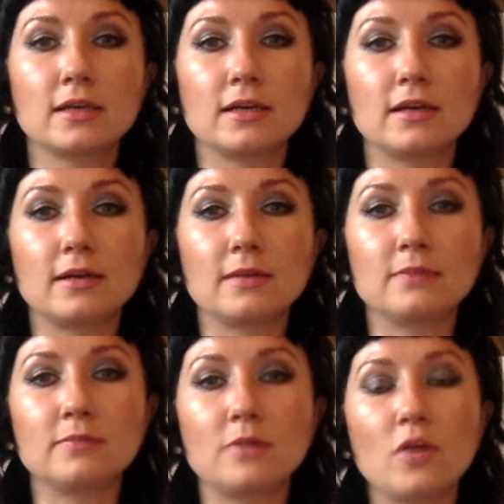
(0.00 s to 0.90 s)

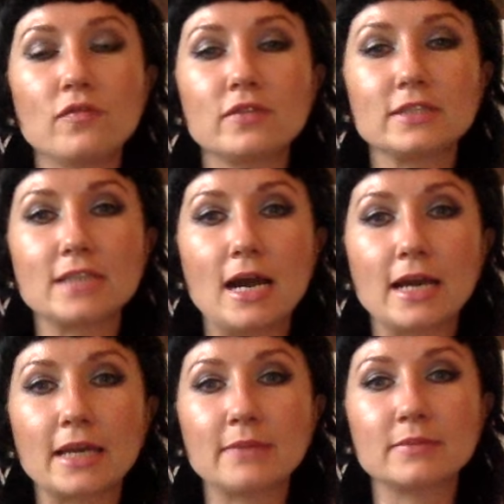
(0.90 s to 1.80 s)
um,
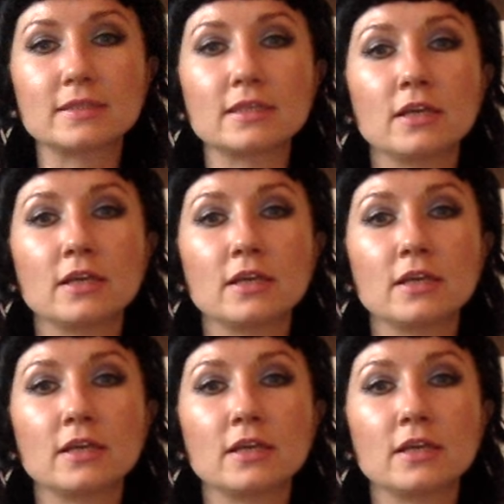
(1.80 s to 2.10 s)
oftentimes,